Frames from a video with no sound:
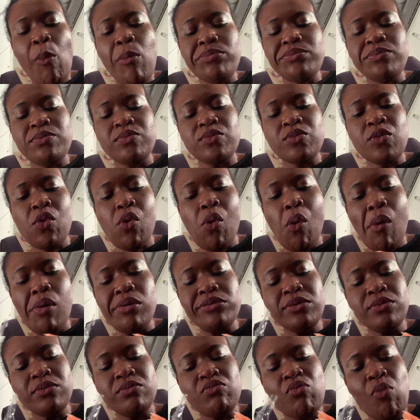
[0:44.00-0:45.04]
salty.
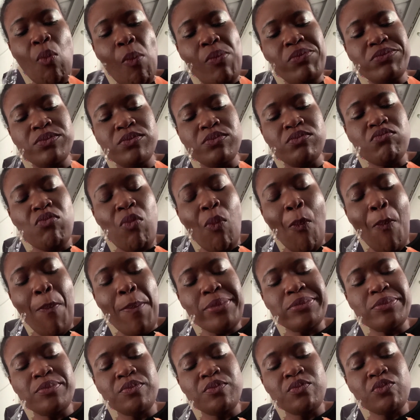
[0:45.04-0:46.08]
I know I said it
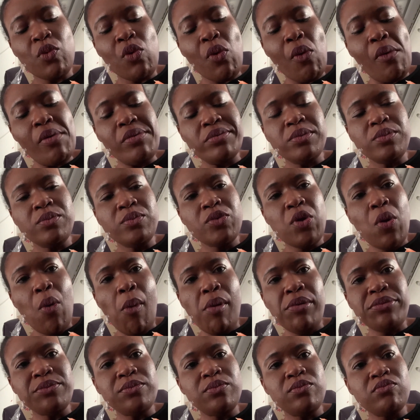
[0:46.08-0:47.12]
wasn't bad, it wasn't,
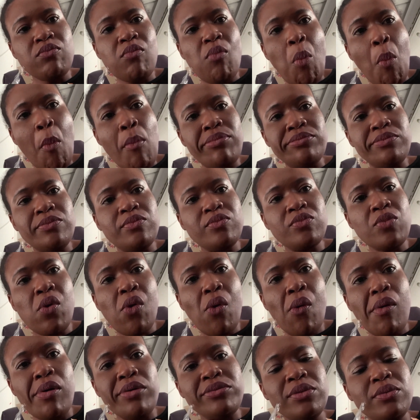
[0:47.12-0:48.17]
but it was salty.
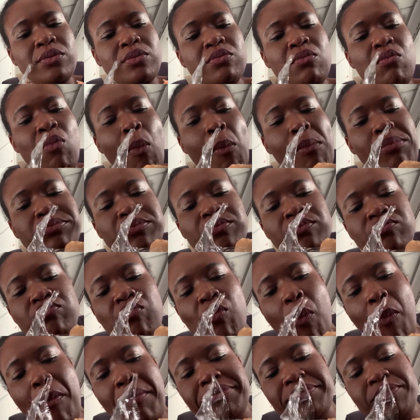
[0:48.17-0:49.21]
Would I have it
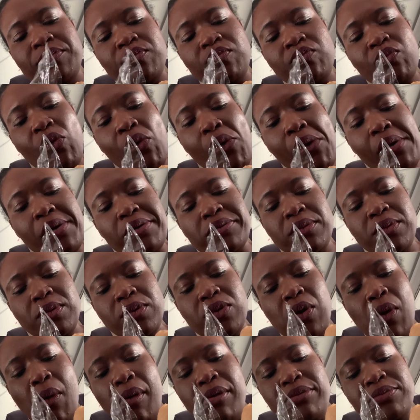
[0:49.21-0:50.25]
again? Maybe.
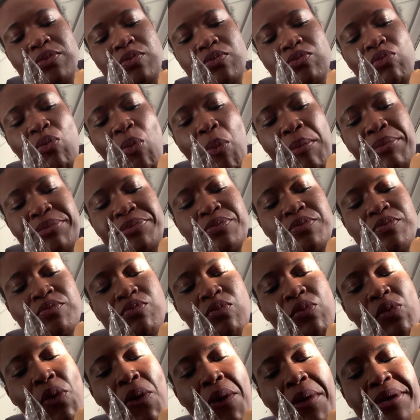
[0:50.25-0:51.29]
Now that I've had
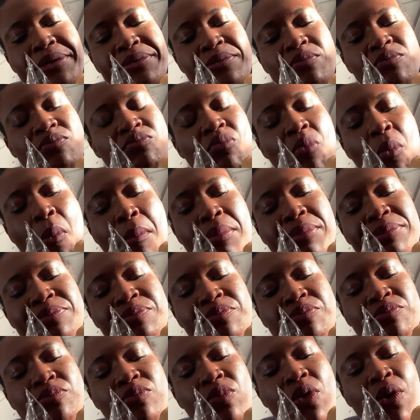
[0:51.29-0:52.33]
smoked
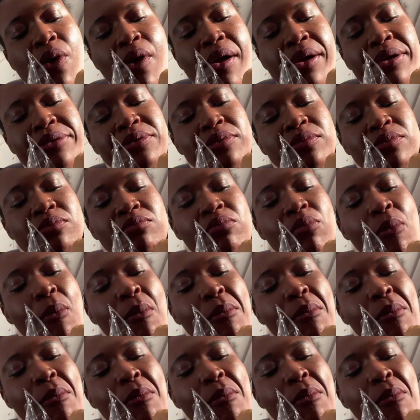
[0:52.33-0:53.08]
salmon, I don't think I'm